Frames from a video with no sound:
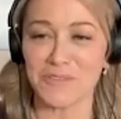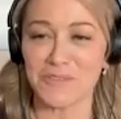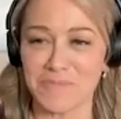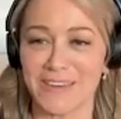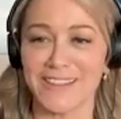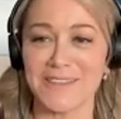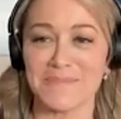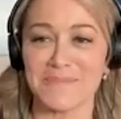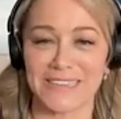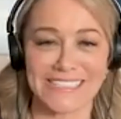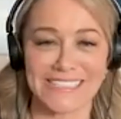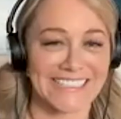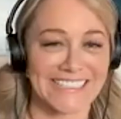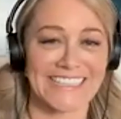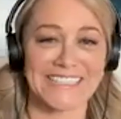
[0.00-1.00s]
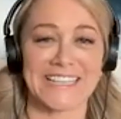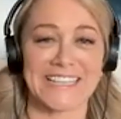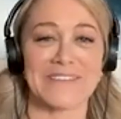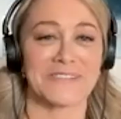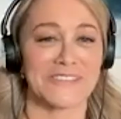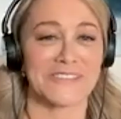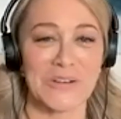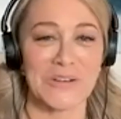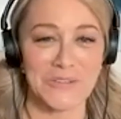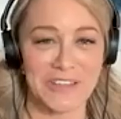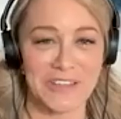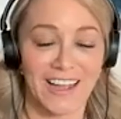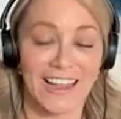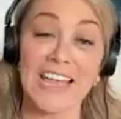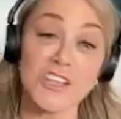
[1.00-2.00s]
who have been in the business since they were so
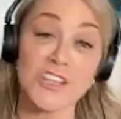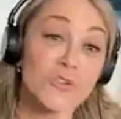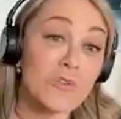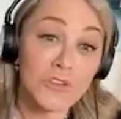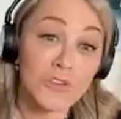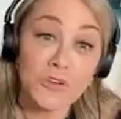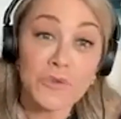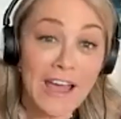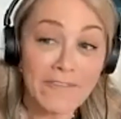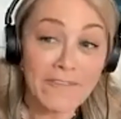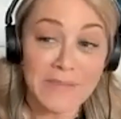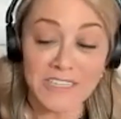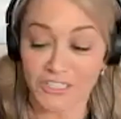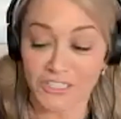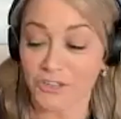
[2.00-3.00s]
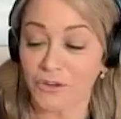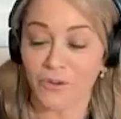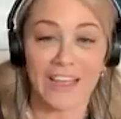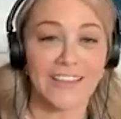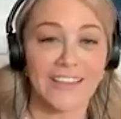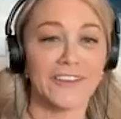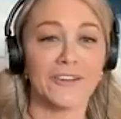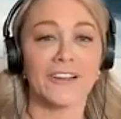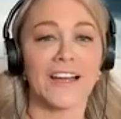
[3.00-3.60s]
young, and you have been too, and